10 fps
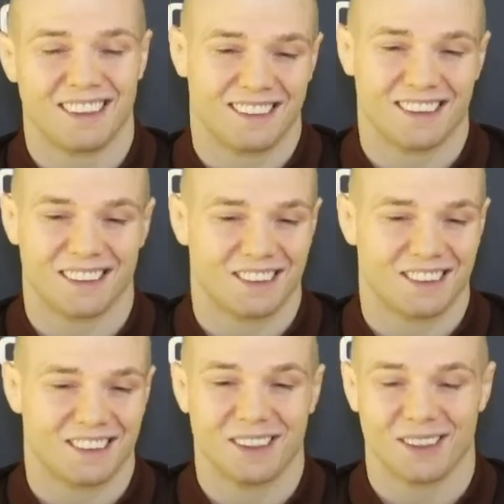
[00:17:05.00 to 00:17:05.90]
just a
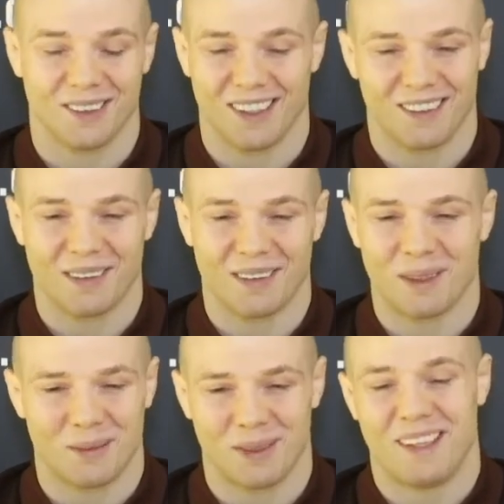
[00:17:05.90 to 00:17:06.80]
shit show. Like,
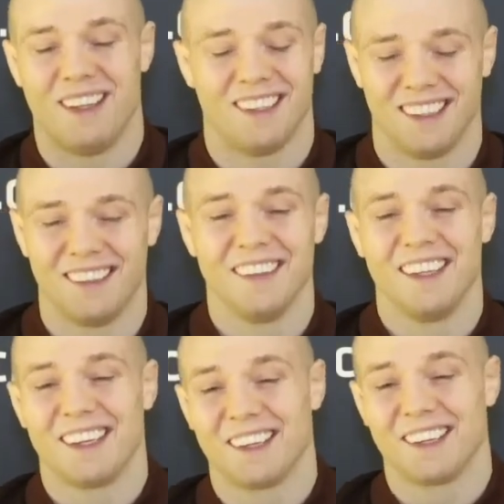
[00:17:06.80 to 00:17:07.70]
why would
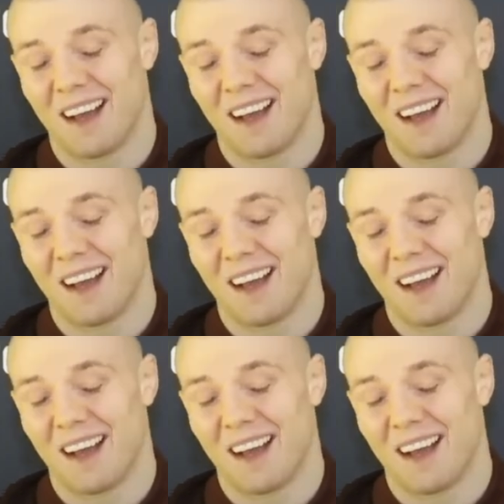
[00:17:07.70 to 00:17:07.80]
you know?